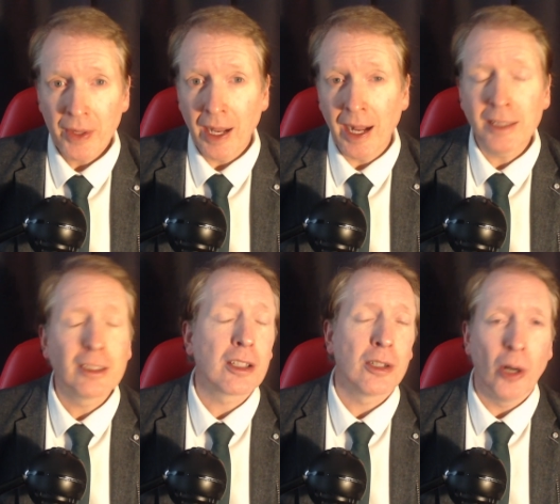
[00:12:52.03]

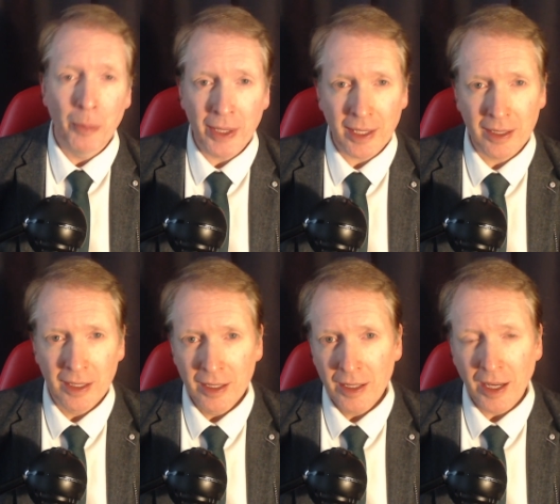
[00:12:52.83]
Anthropic,
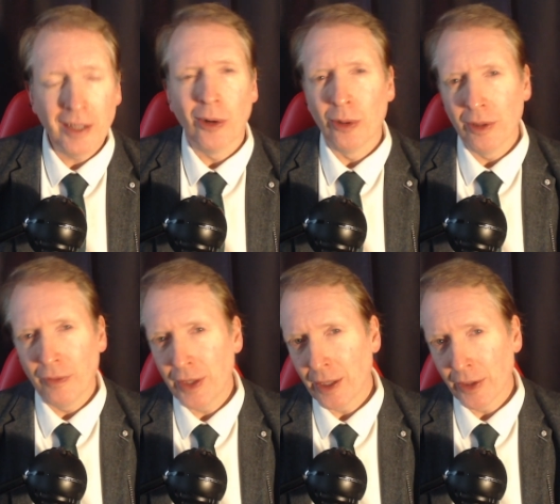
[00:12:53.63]
and all of
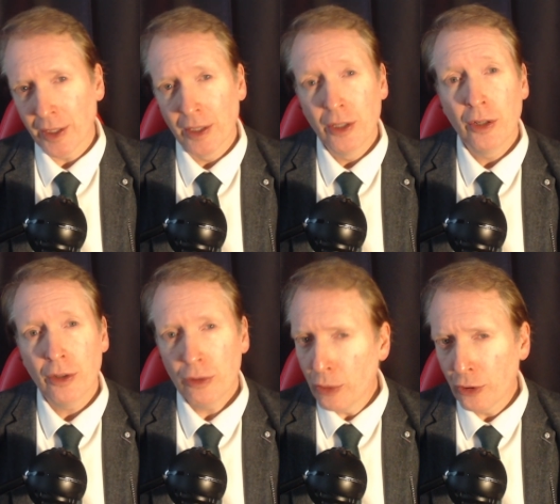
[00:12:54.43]
the other
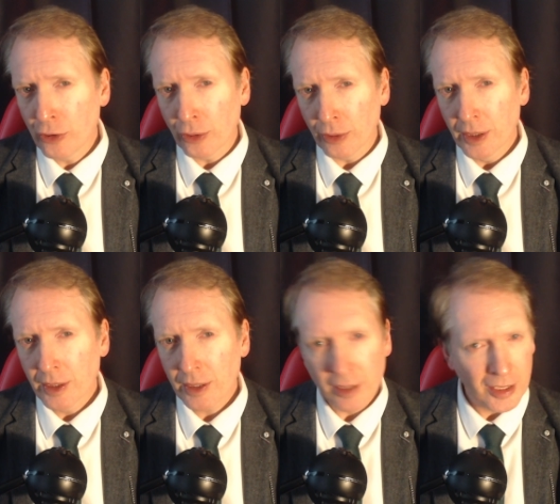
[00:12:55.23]
usual
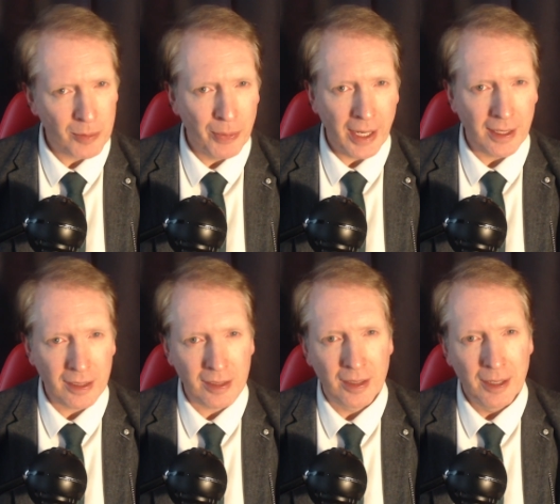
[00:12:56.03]

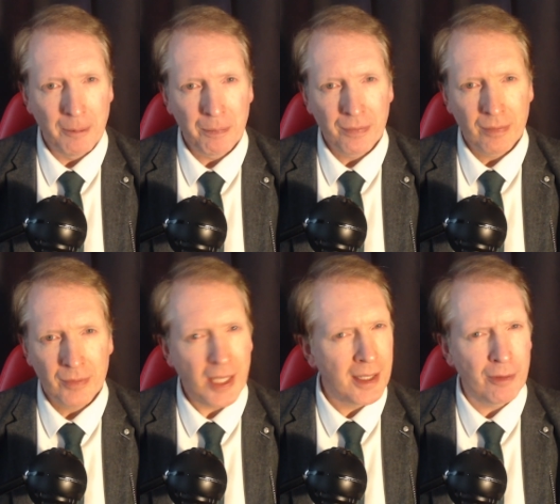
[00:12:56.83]
suspects.
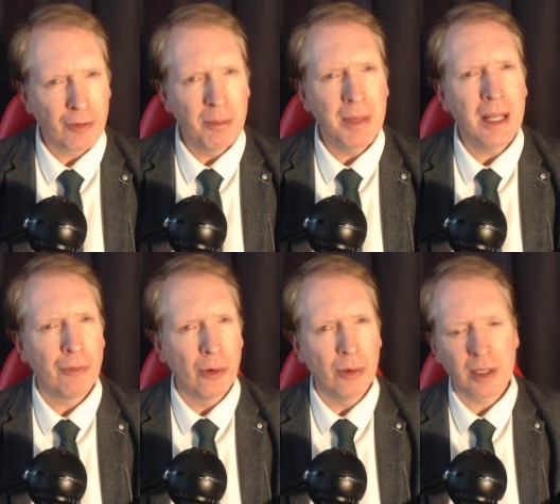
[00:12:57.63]
Take it from me,
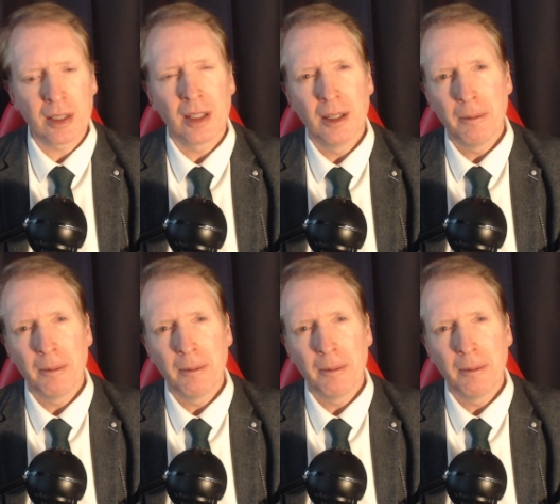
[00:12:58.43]
folks.